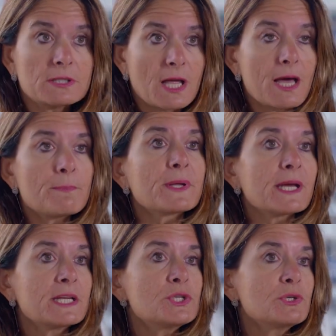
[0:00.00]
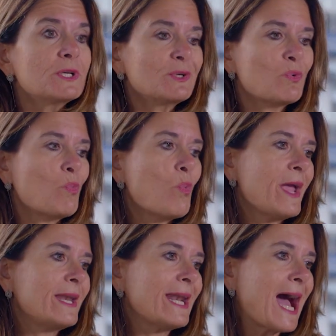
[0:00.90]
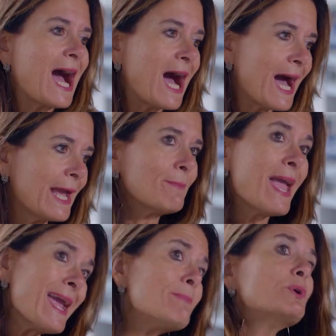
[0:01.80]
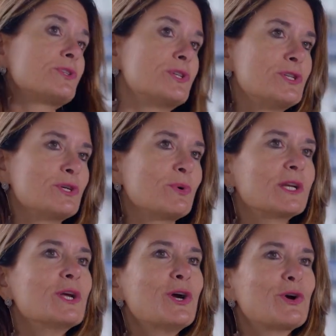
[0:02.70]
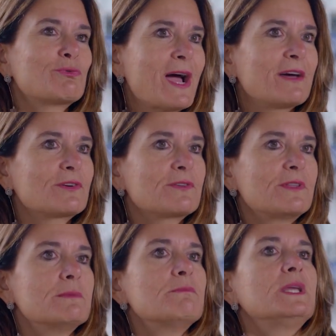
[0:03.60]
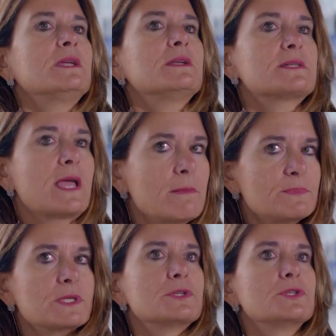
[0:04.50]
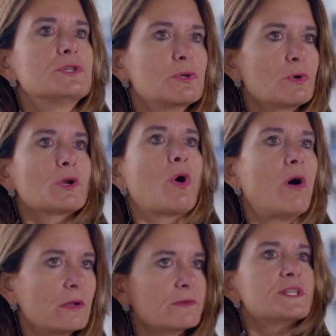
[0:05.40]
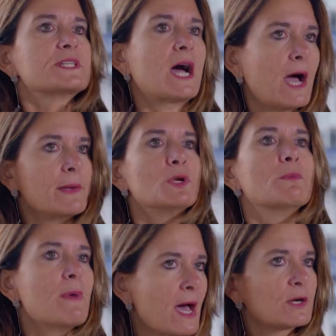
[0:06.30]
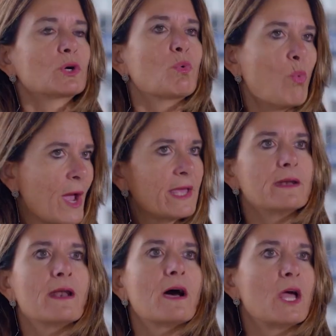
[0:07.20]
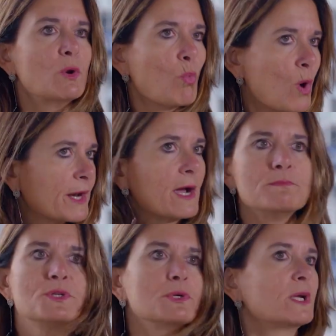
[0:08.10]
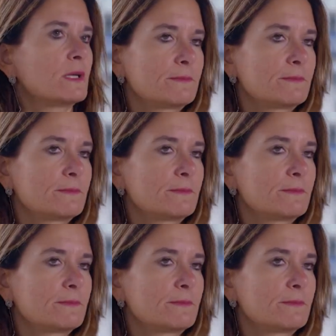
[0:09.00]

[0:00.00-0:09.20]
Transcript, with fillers: a lot, but I do it when I'm able to do it rather than being tempted to do it all of the time, no matter when and what I'm doing.